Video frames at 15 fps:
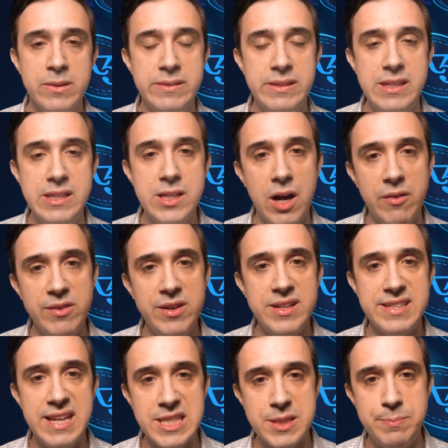the
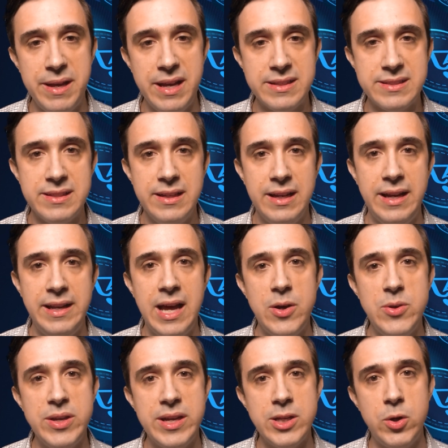governance aspects and
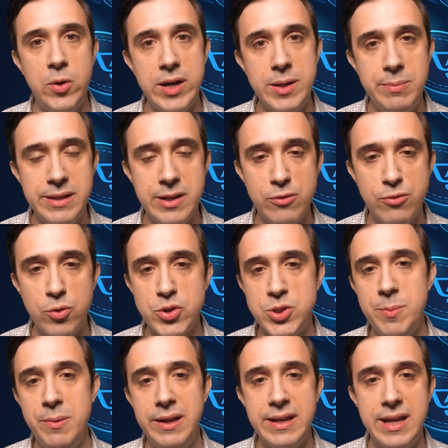how you can credibly enforce
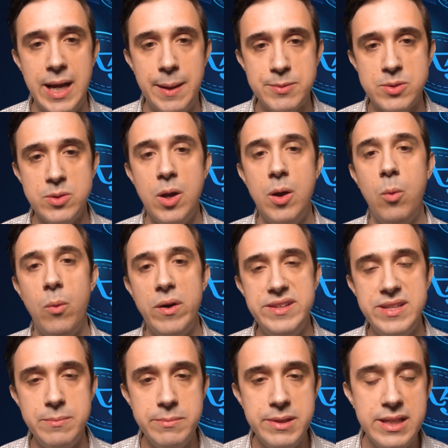supply caps,
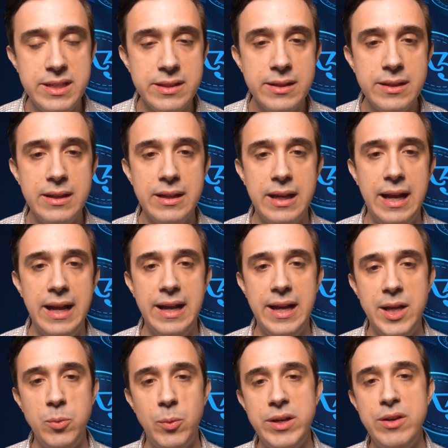what they mean,
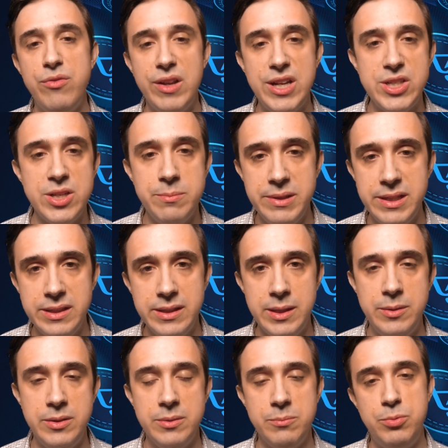and what inflation mean
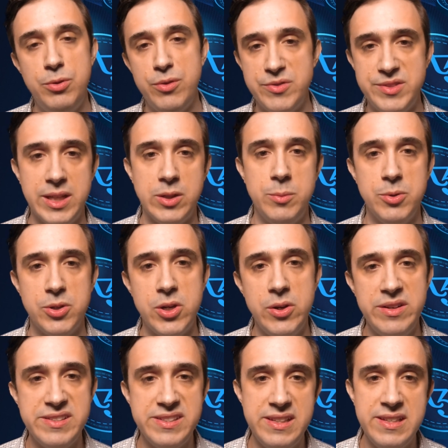in proof of stake
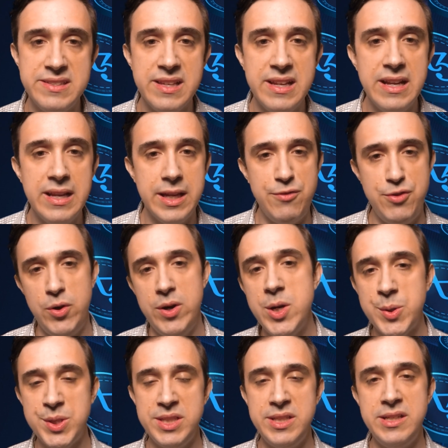cryptocurrencies. If you're
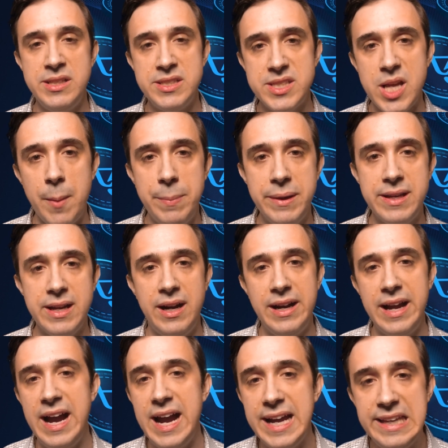interested in this topic,
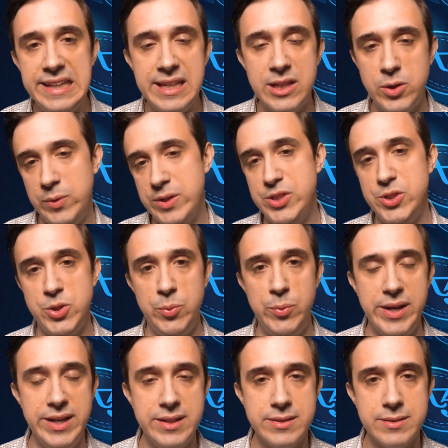I highly encourage you to
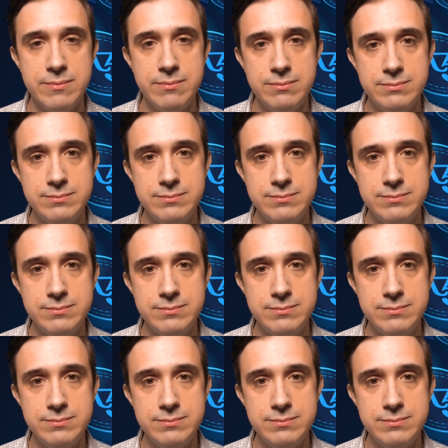read it.